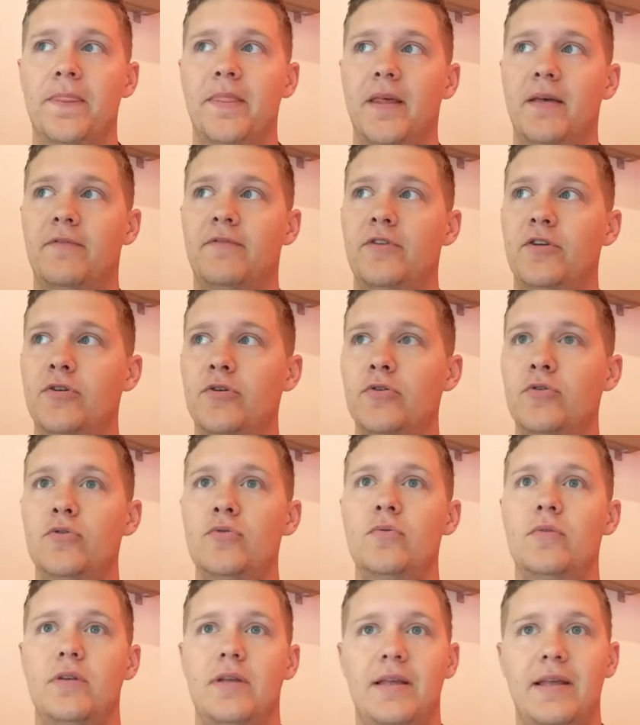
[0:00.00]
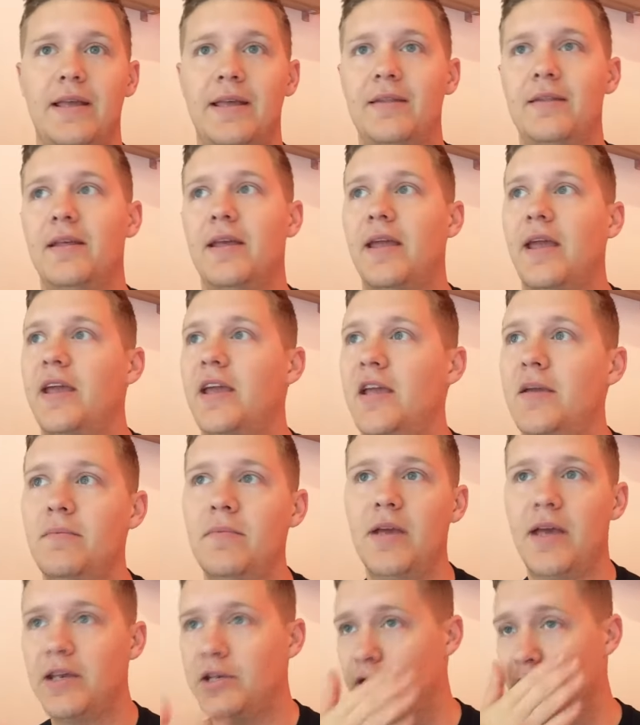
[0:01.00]
If you in the
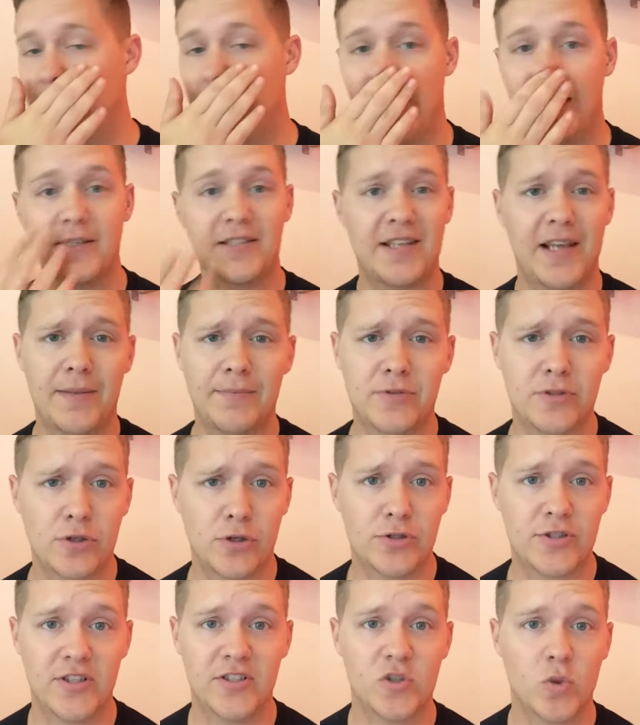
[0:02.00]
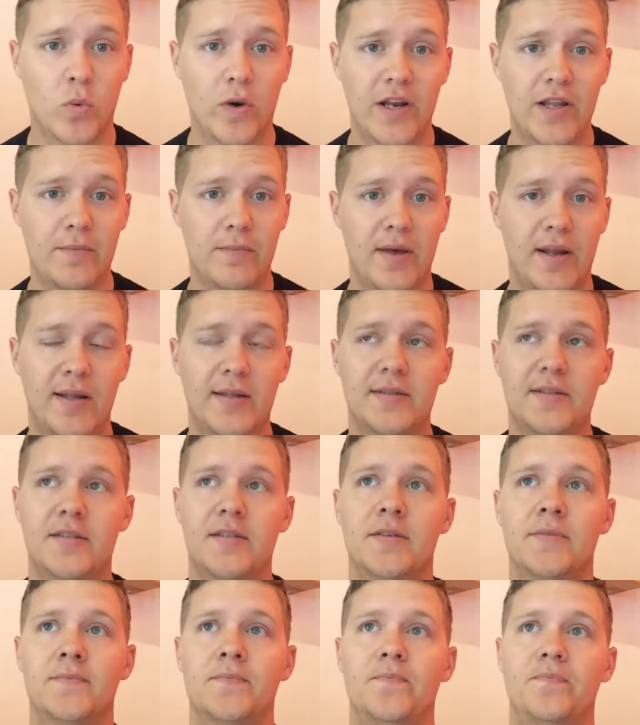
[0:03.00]
game and your next game starts in 20
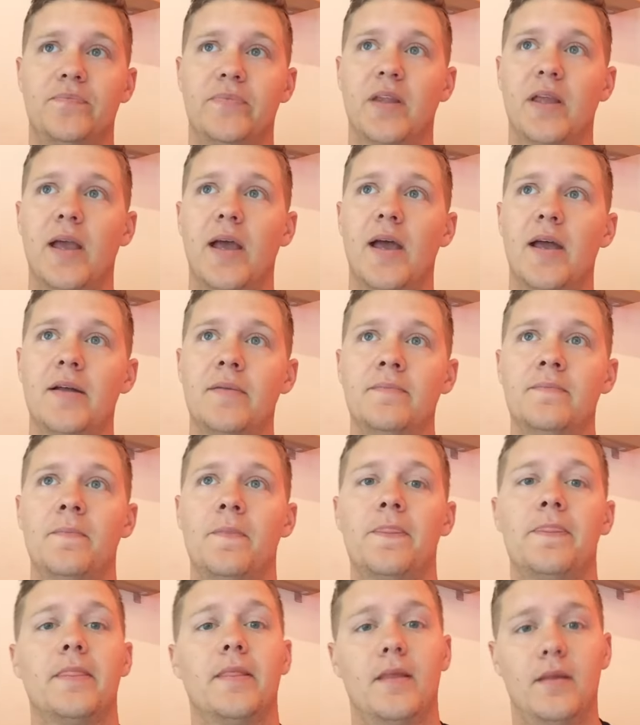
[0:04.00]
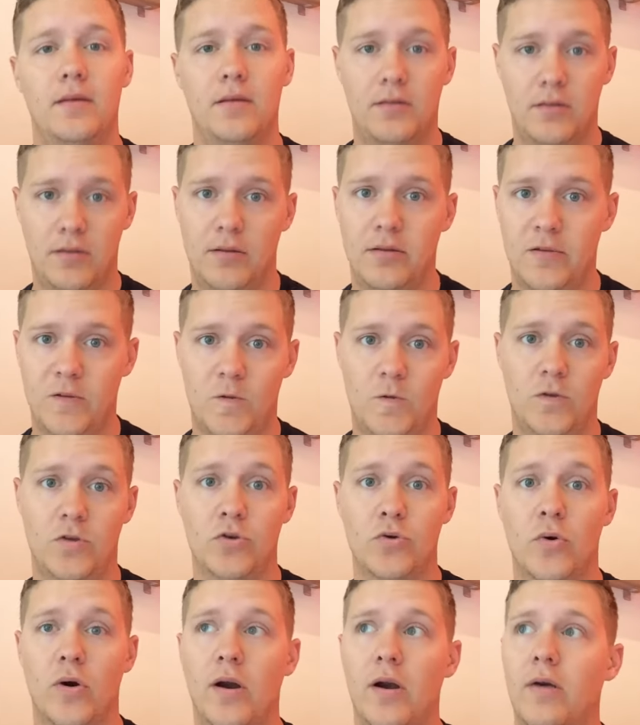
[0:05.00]
minutes, okay,
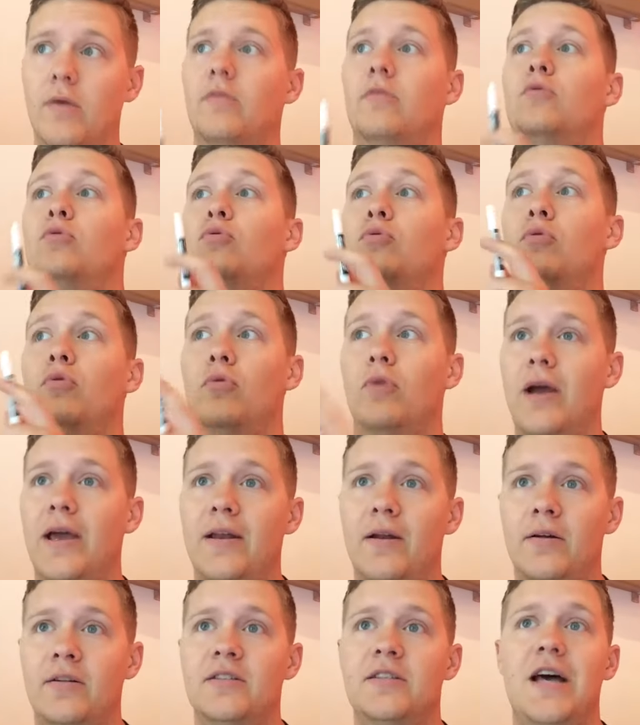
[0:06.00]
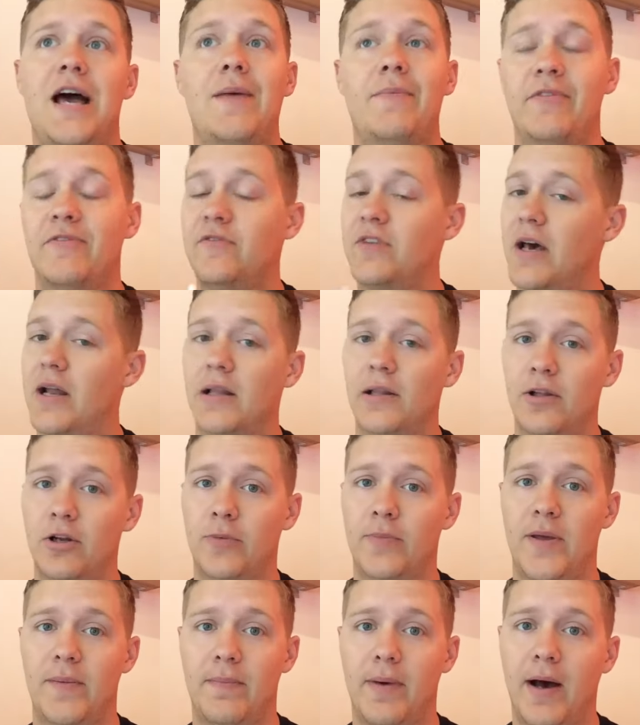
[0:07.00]
you are right on time, if not a little
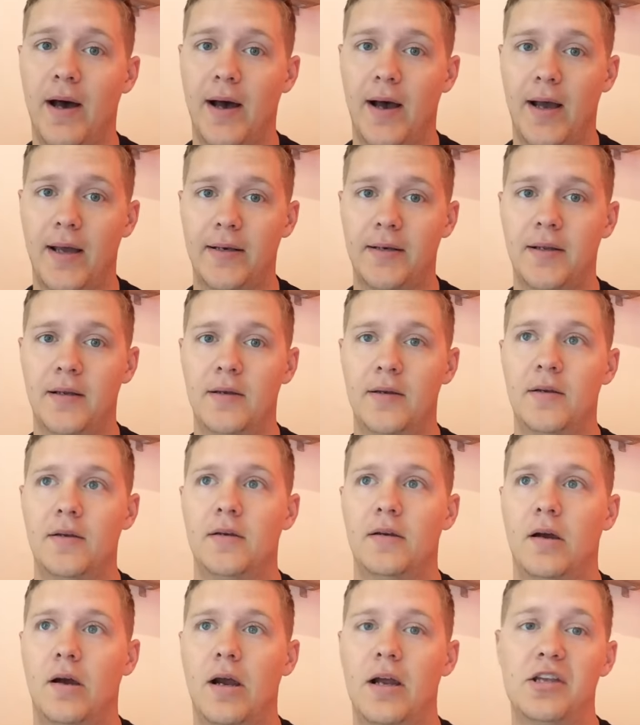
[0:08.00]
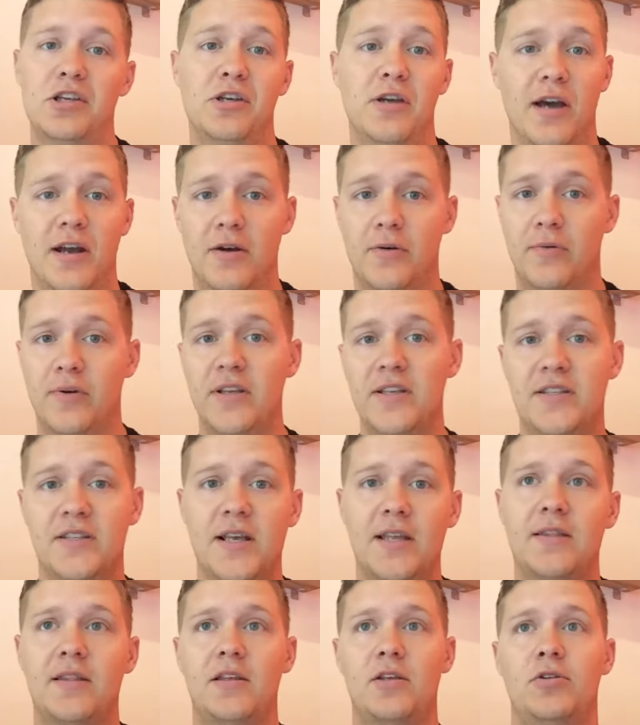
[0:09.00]
bit behind. All right, you got a
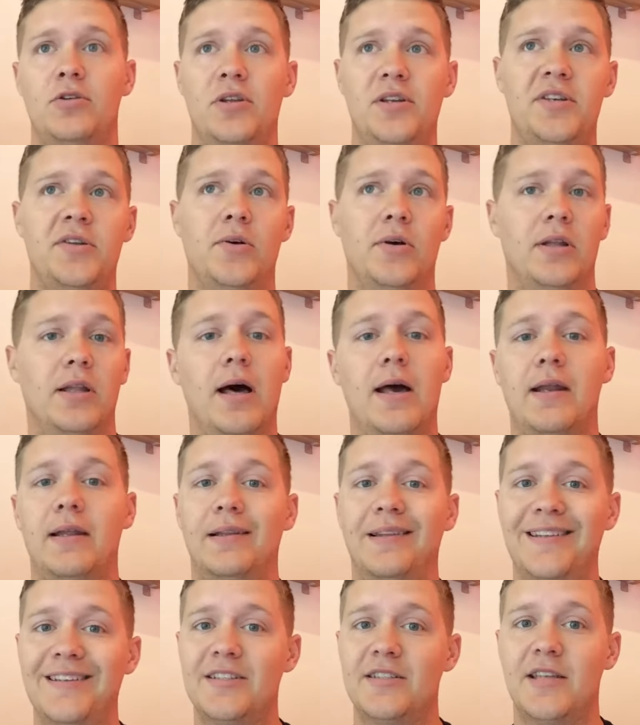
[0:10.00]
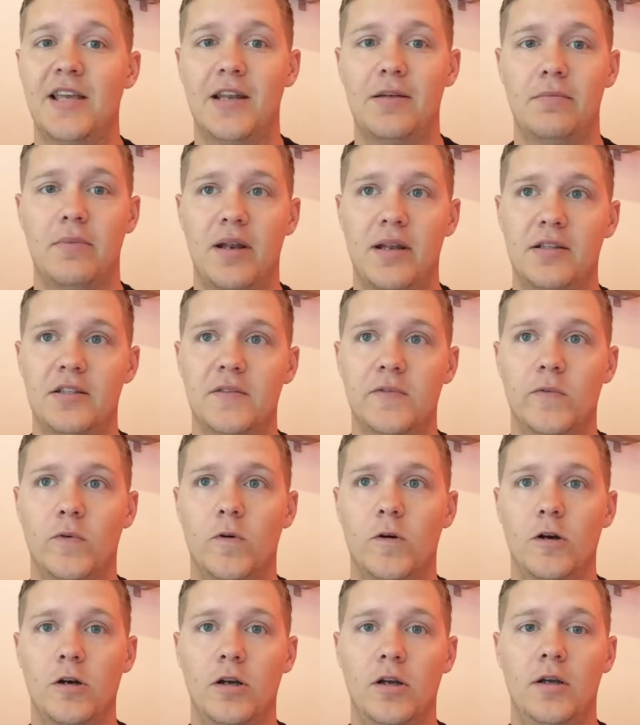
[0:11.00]
reset that you need to allot at least 10 minutes
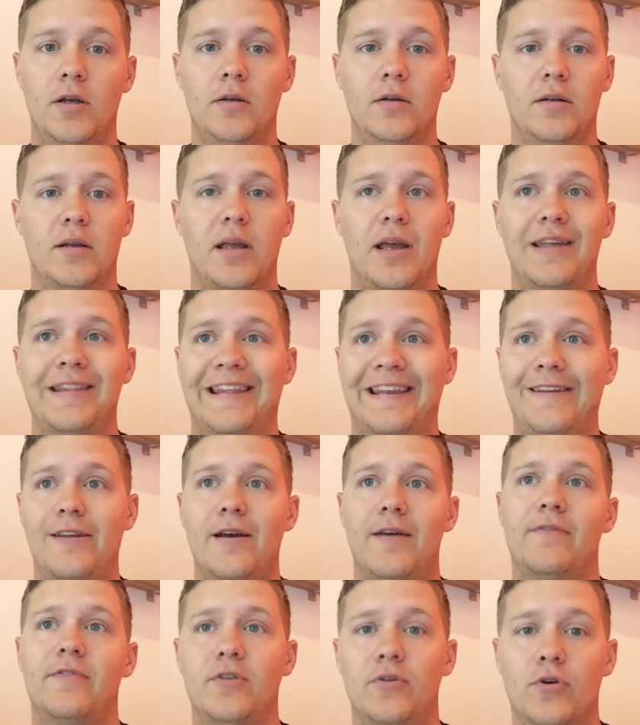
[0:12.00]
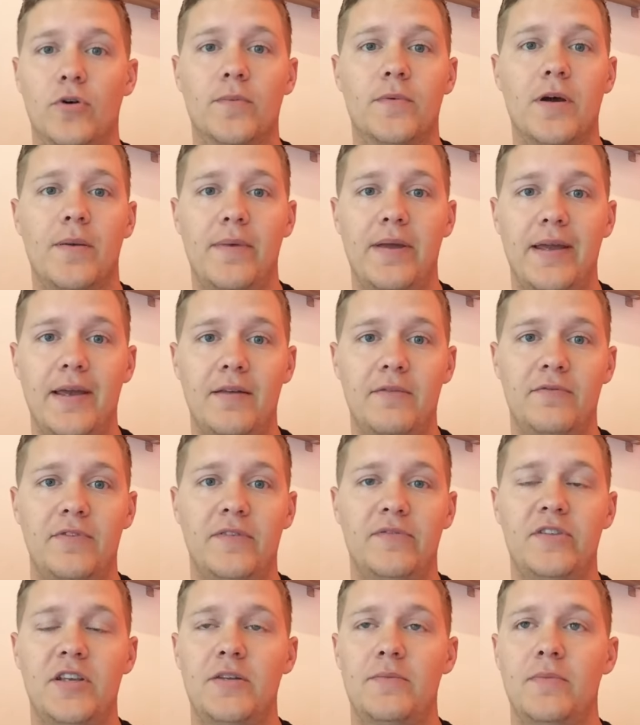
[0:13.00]
for. Okay, then you have the group coming in
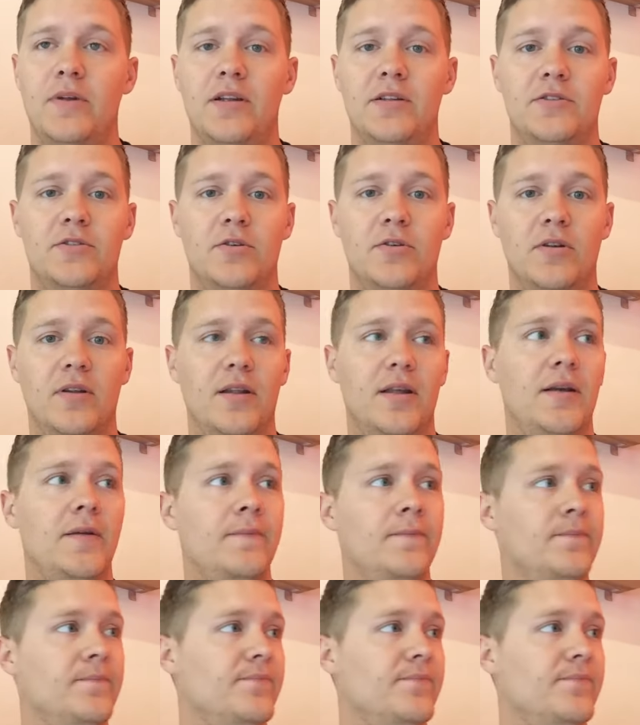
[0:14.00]
15 minutes early.